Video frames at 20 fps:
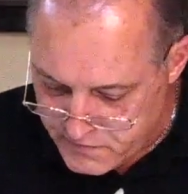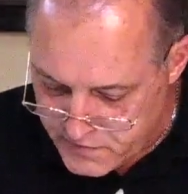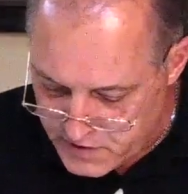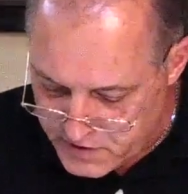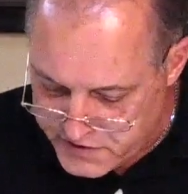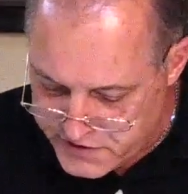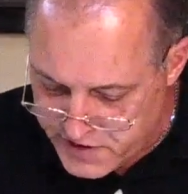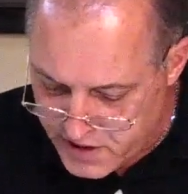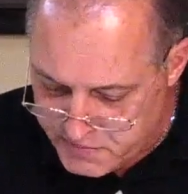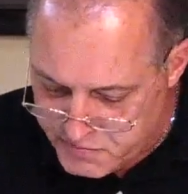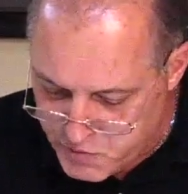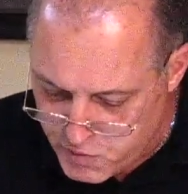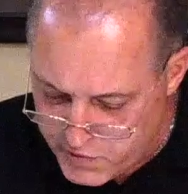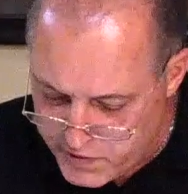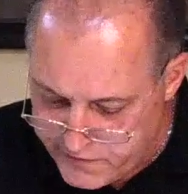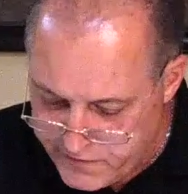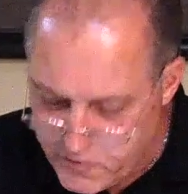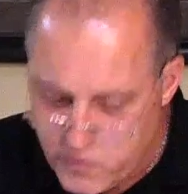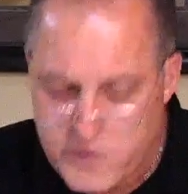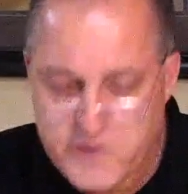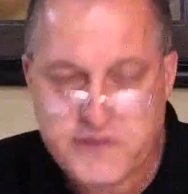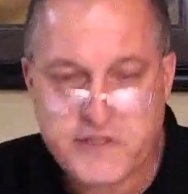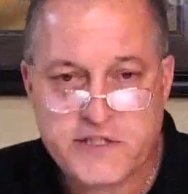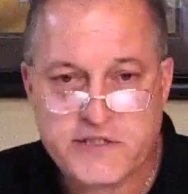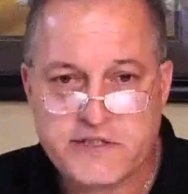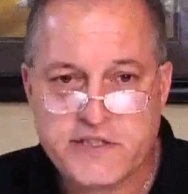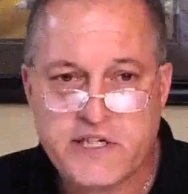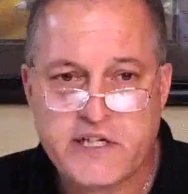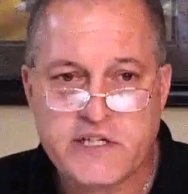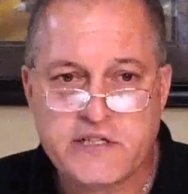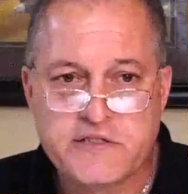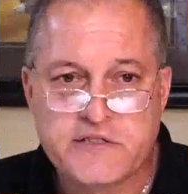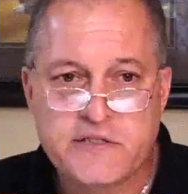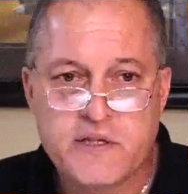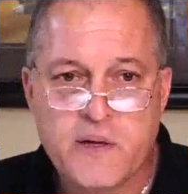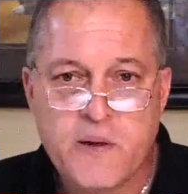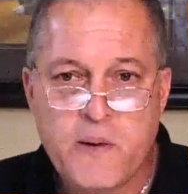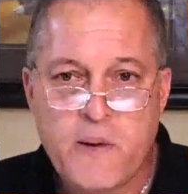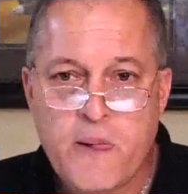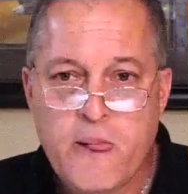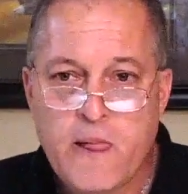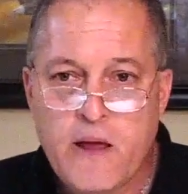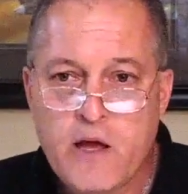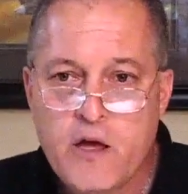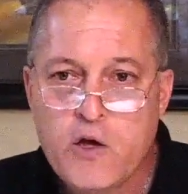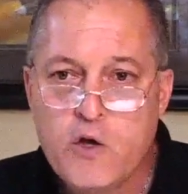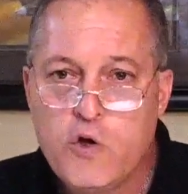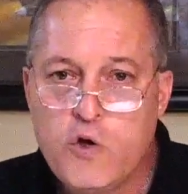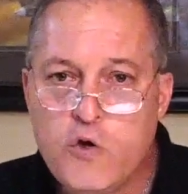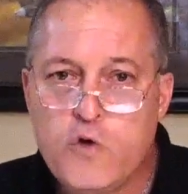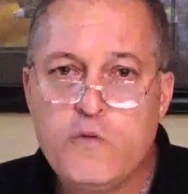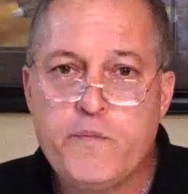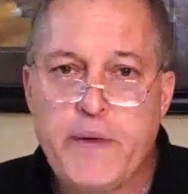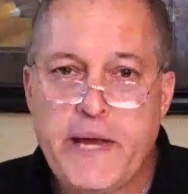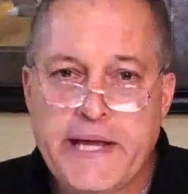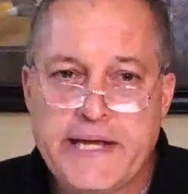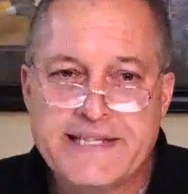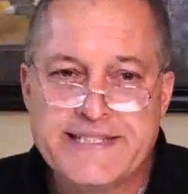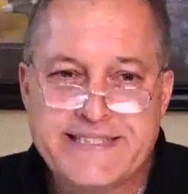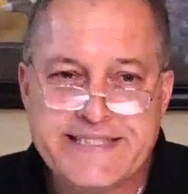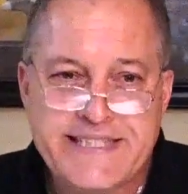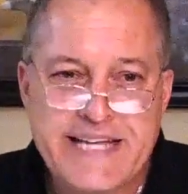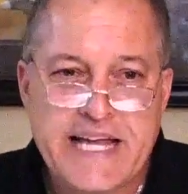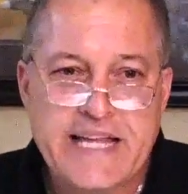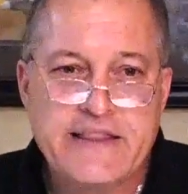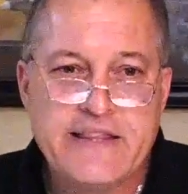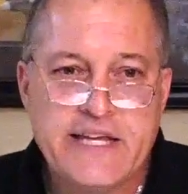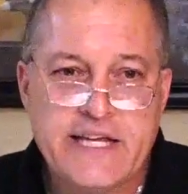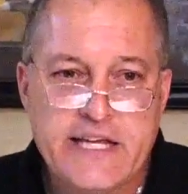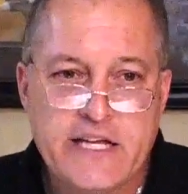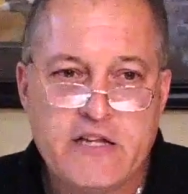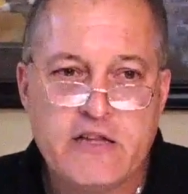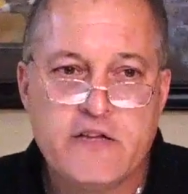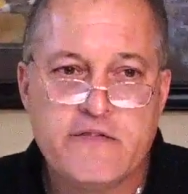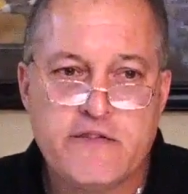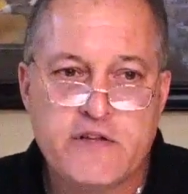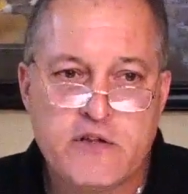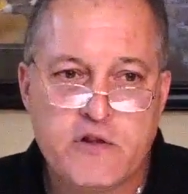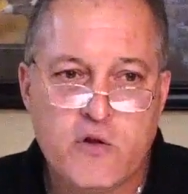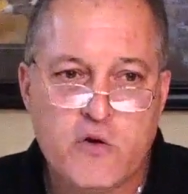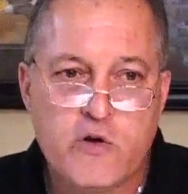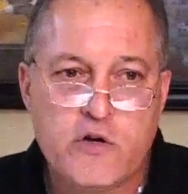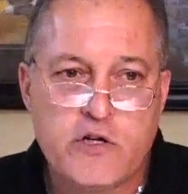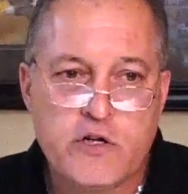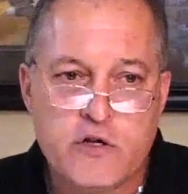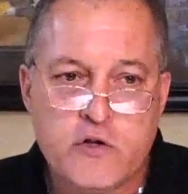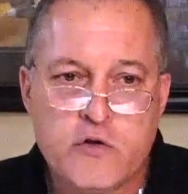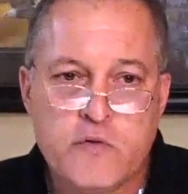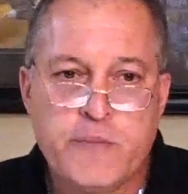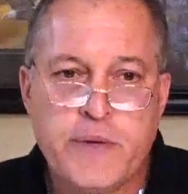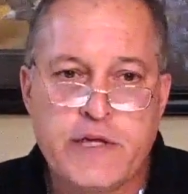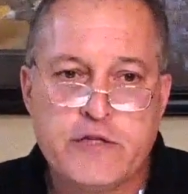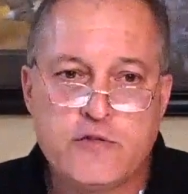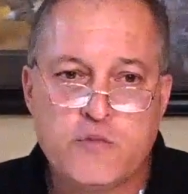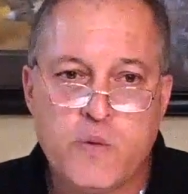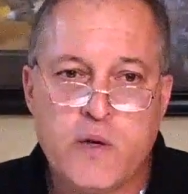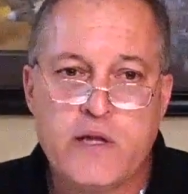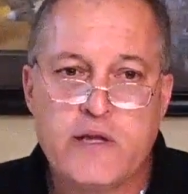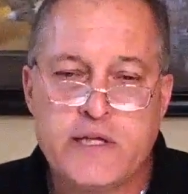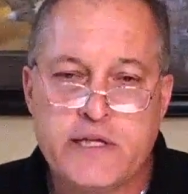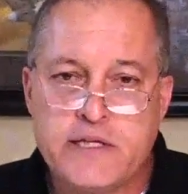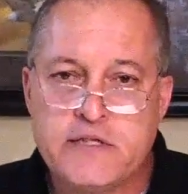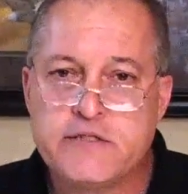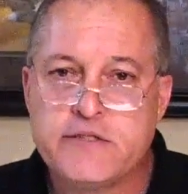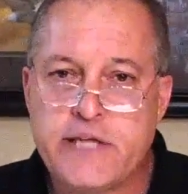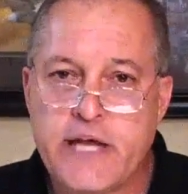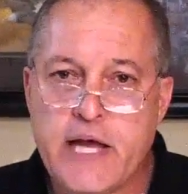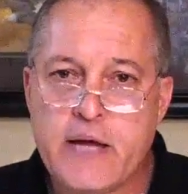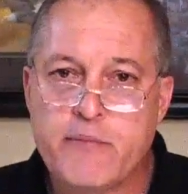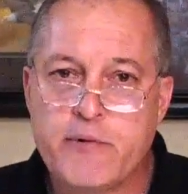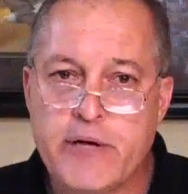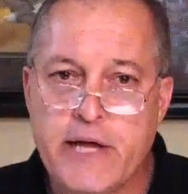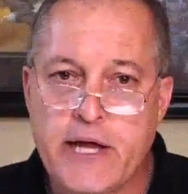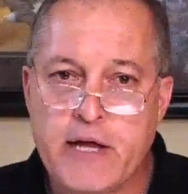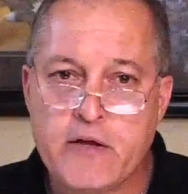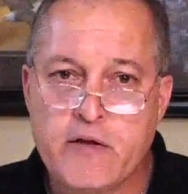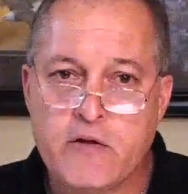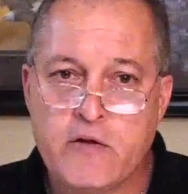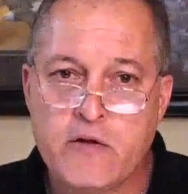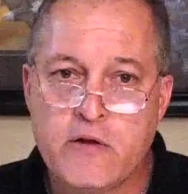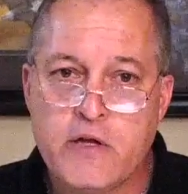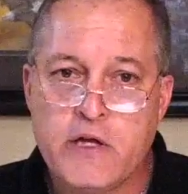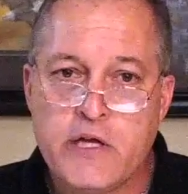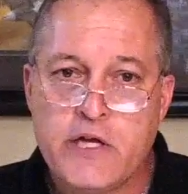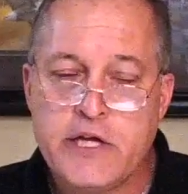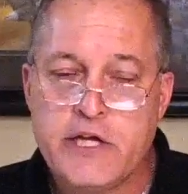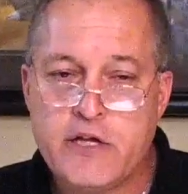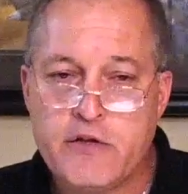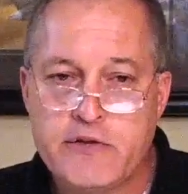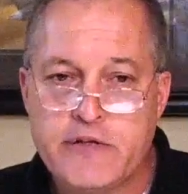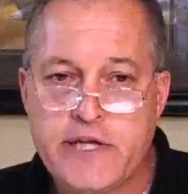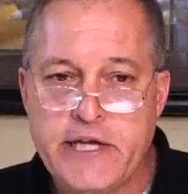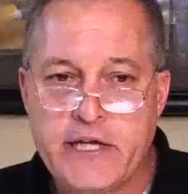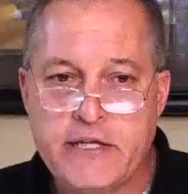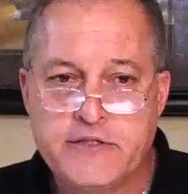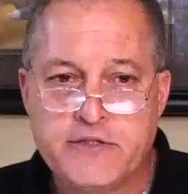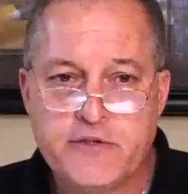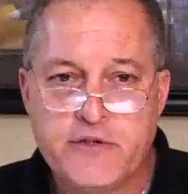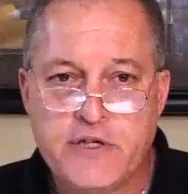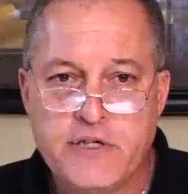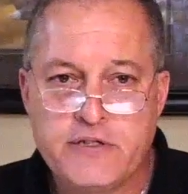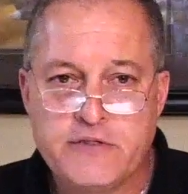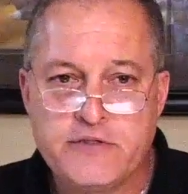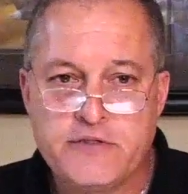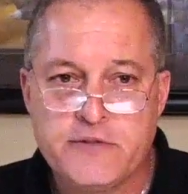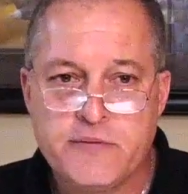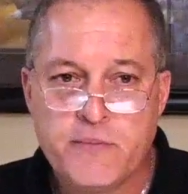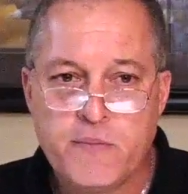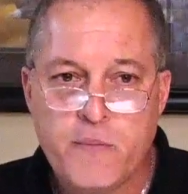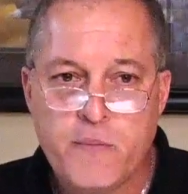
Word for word: Psalm 24 says this Who may ascend the hill of the Lord and who may dwell in his tabernacle? You know what the answer is?